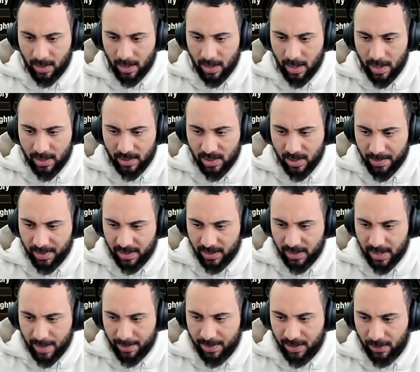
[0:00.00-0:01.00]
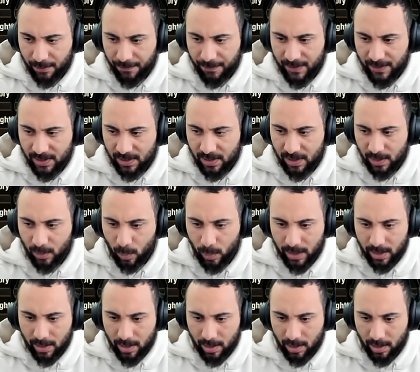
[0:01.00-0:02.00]
Uh, some of these zombies are physically
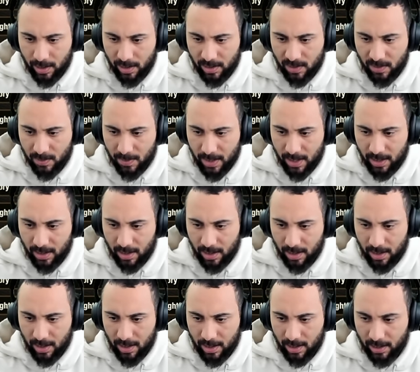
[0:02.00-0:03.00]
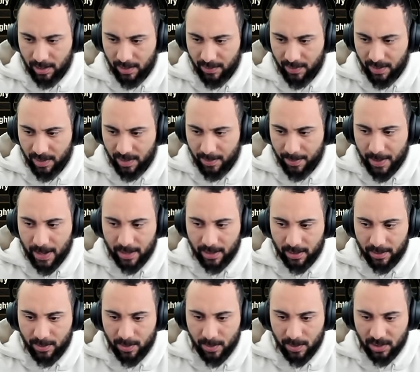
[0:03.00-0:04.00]
weaker. It's made uh, living in the
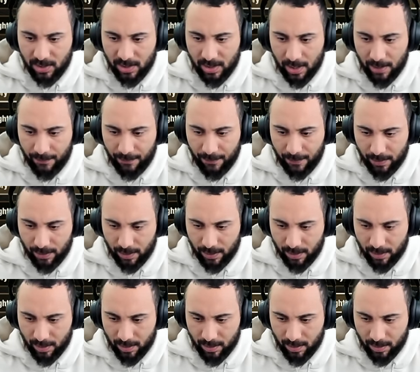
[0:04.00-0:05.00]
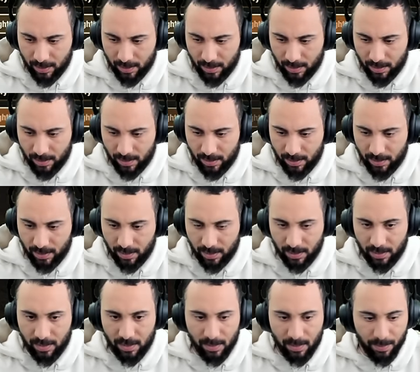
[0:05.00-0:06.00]
apocalypse much safer.
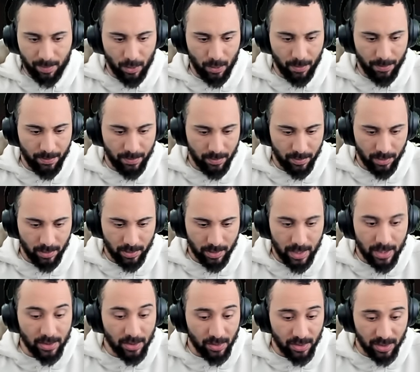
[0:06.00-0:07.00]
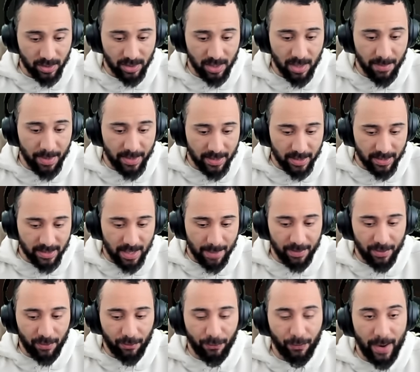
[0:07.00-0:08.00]
Boom. Okay, so this is going to make the
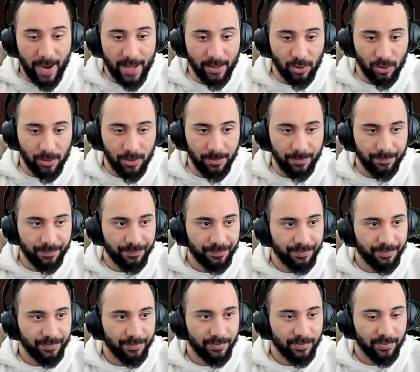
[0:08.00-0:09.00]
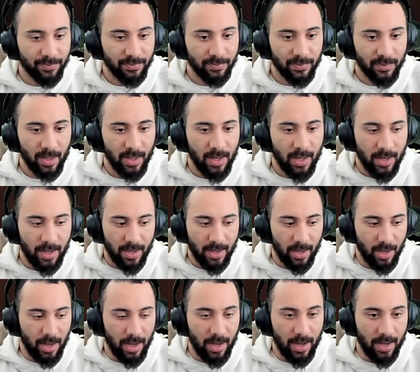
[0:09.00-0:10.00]
zombies fragile.
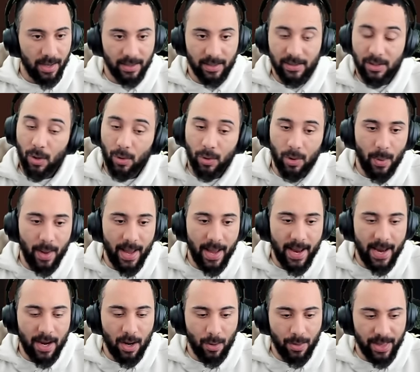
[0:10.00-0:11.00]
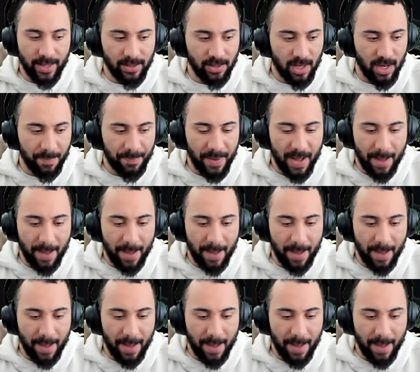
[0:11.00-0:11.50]
Uh, don't know what AO that's going to hmm.